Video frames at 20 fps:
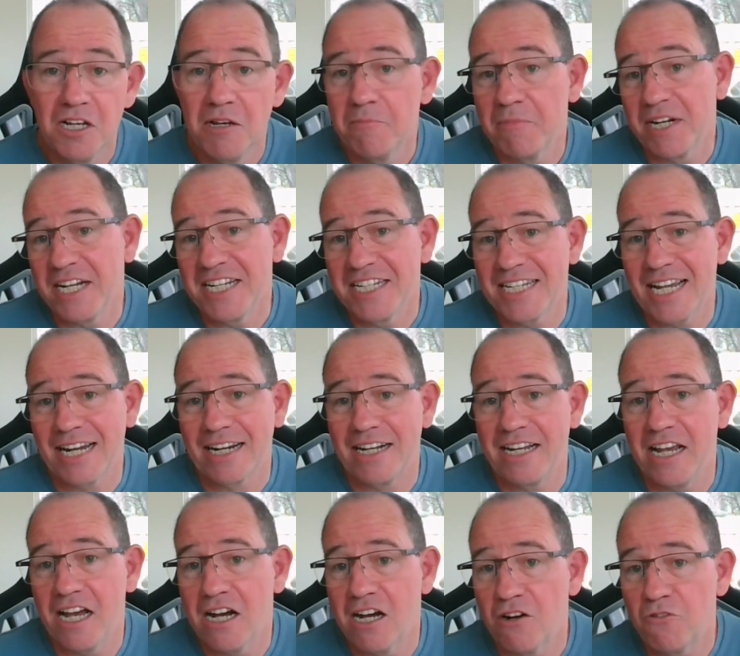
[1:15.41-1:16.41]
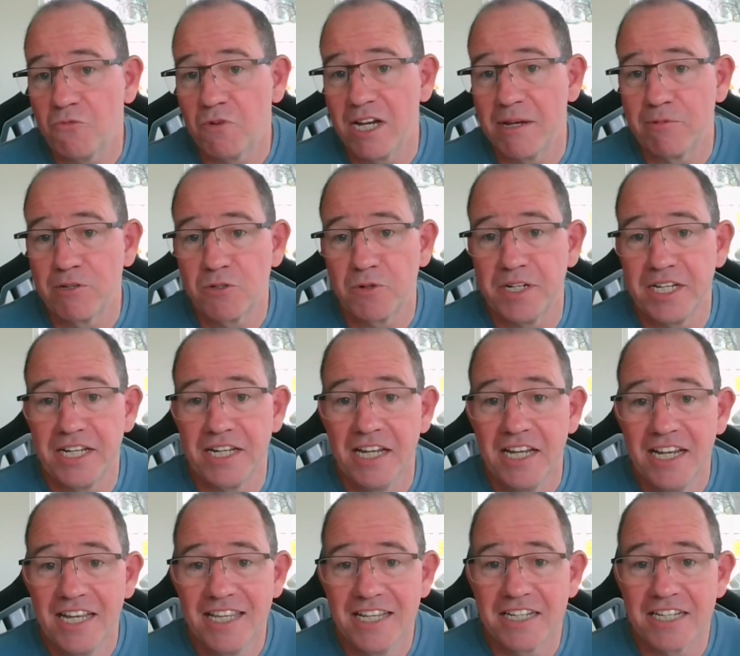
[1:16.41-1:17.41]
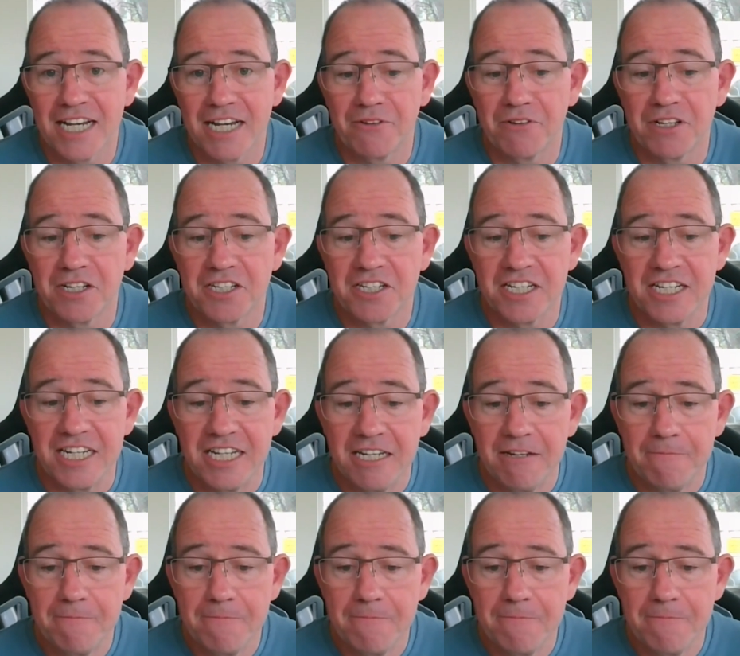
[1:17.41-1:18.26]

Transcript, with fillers: but exactly halfway between the town and the sea.